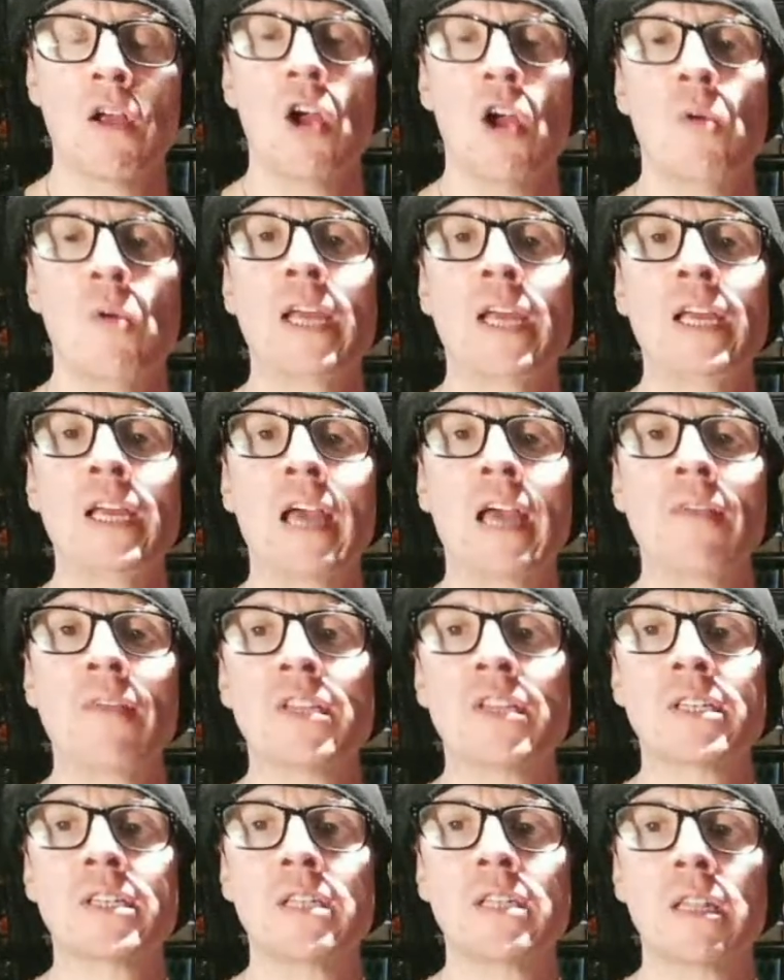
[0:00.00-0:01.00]
We can get
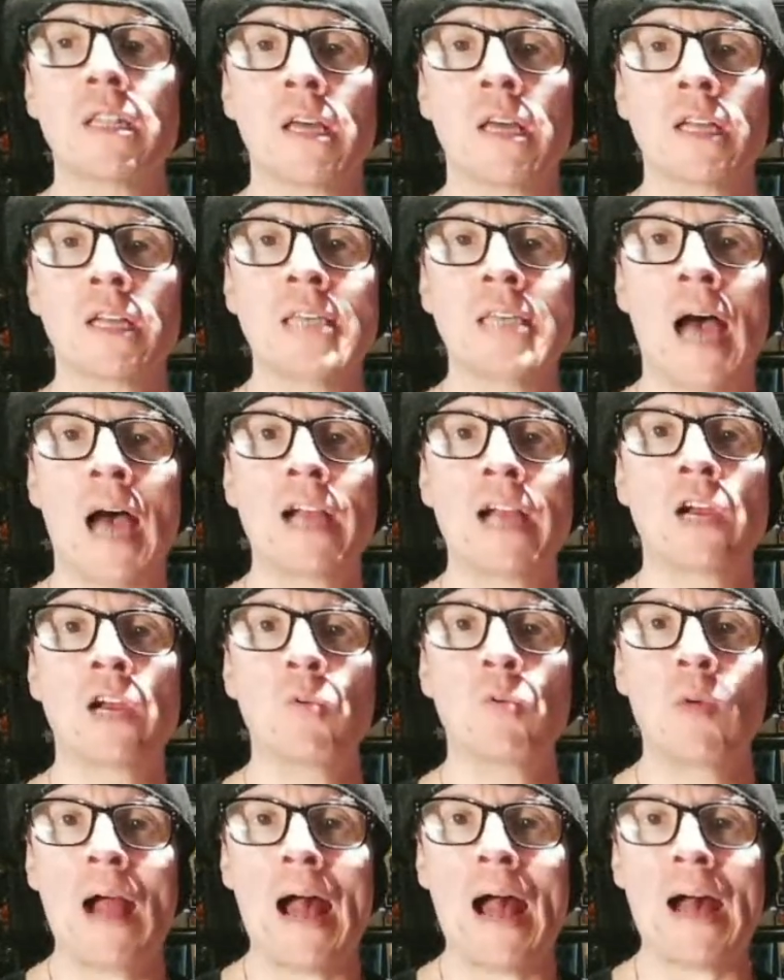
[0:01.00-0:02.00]
the Tiger
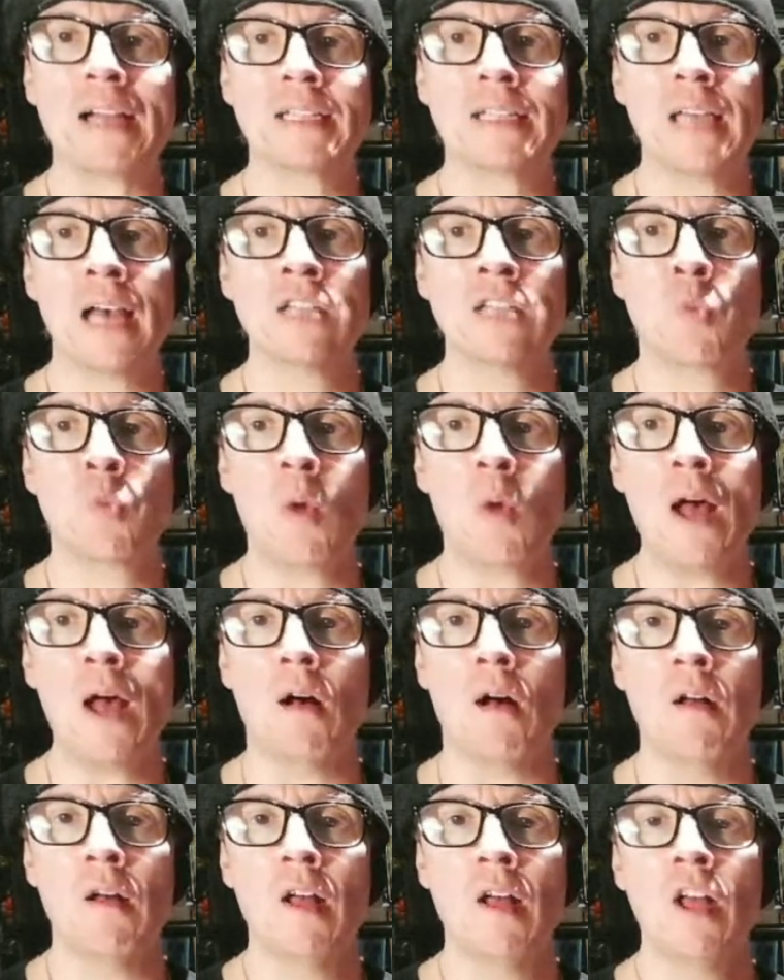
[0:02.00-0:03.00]
Rat as
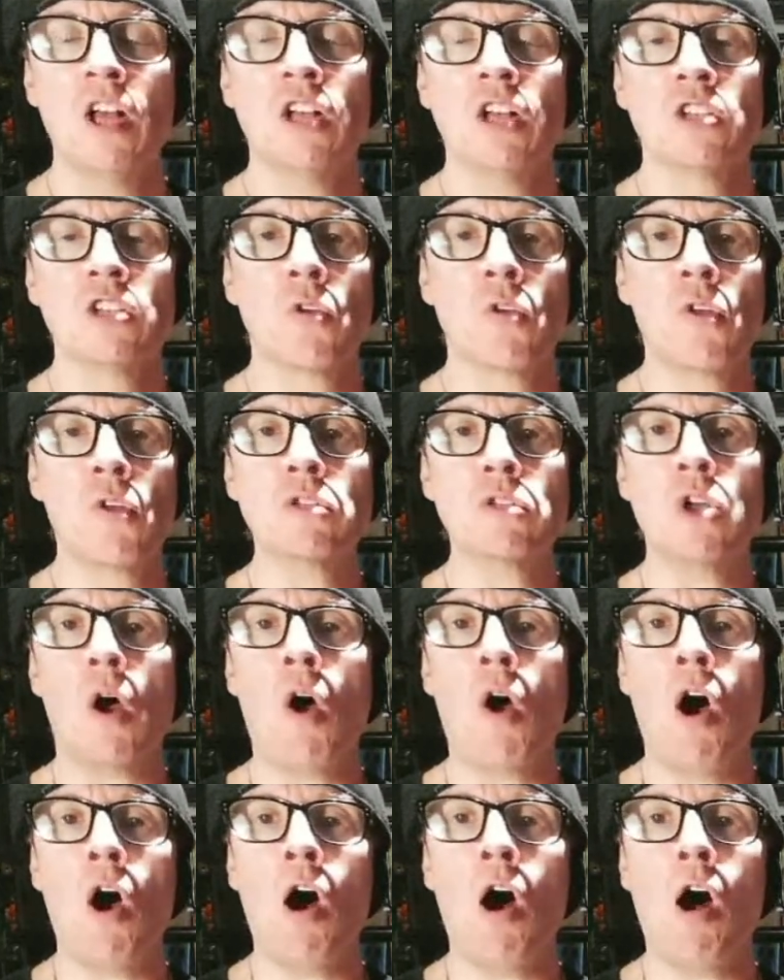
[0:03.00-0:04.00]
well. So those are
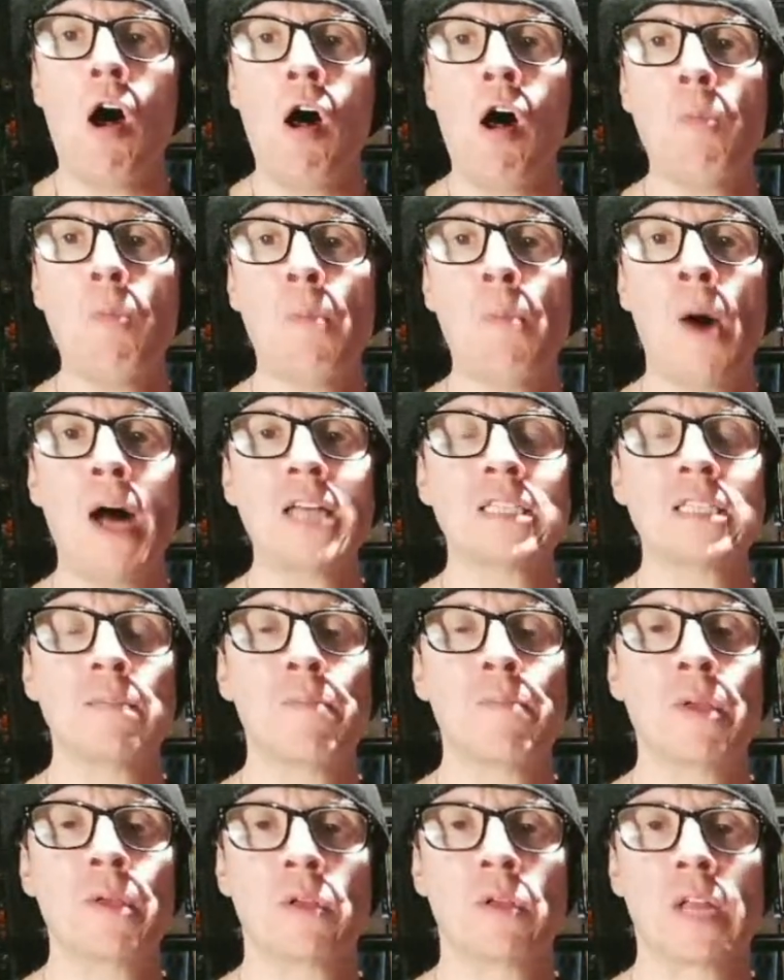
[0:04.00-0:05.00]
all
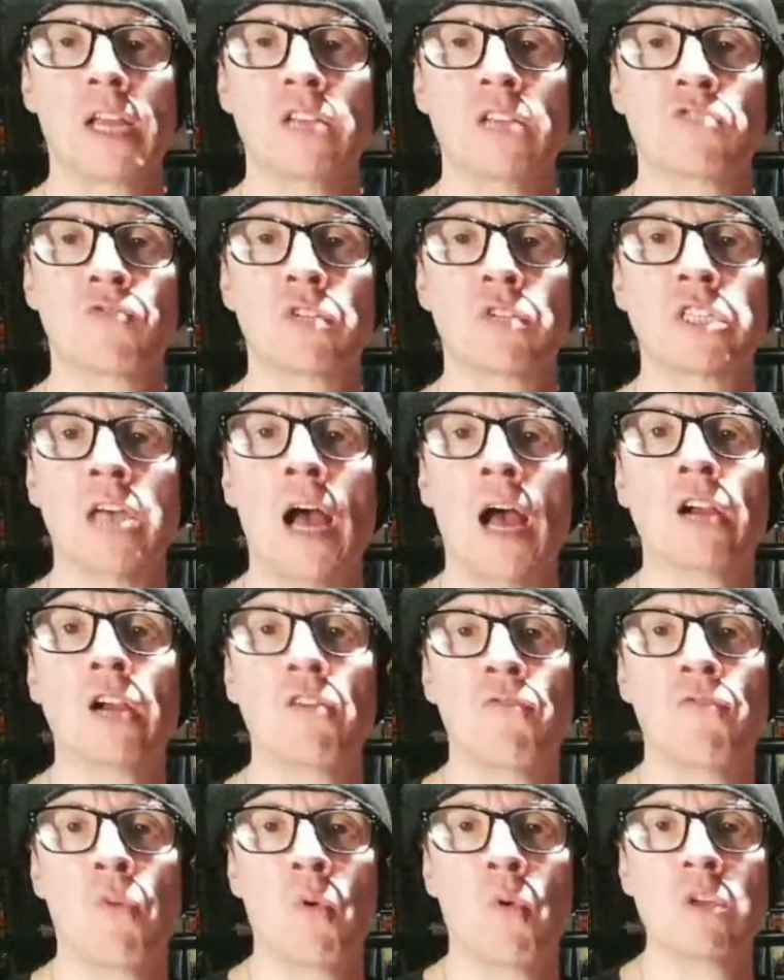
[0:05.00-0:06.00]
possibilities for Tiger
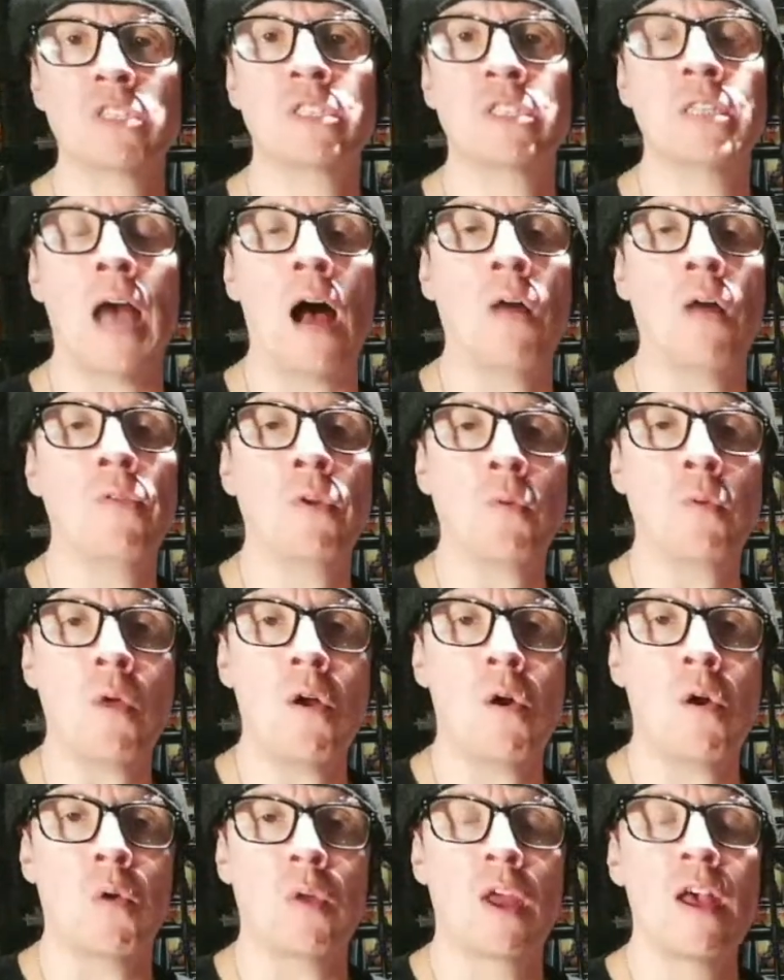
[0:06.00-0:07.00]
Force down the
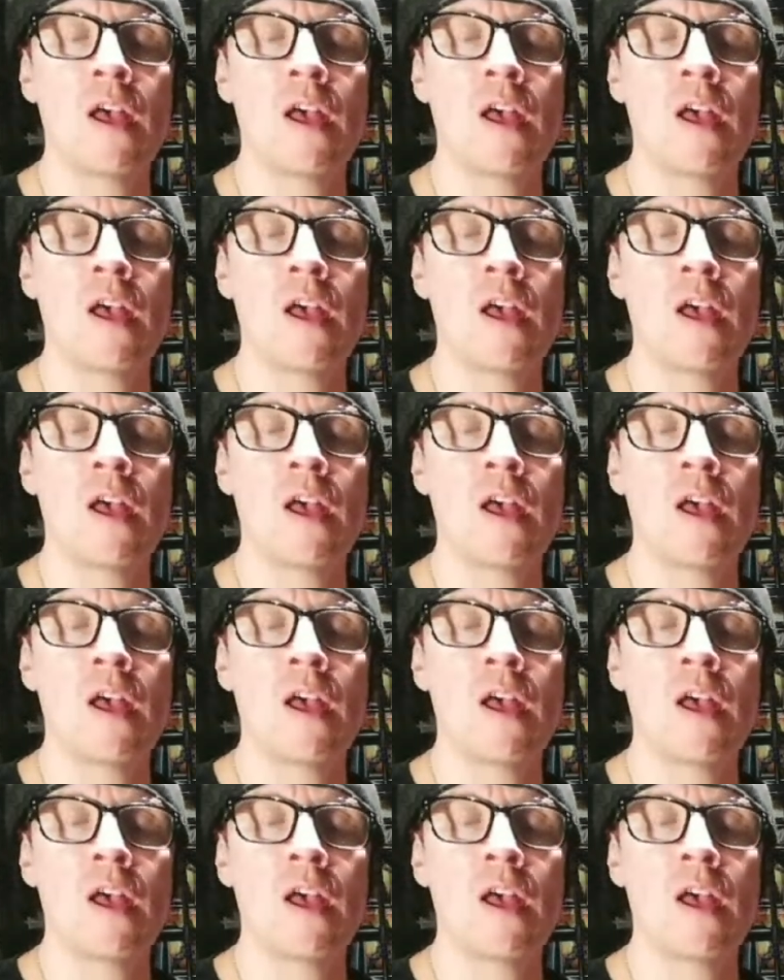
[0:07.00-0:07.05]
road.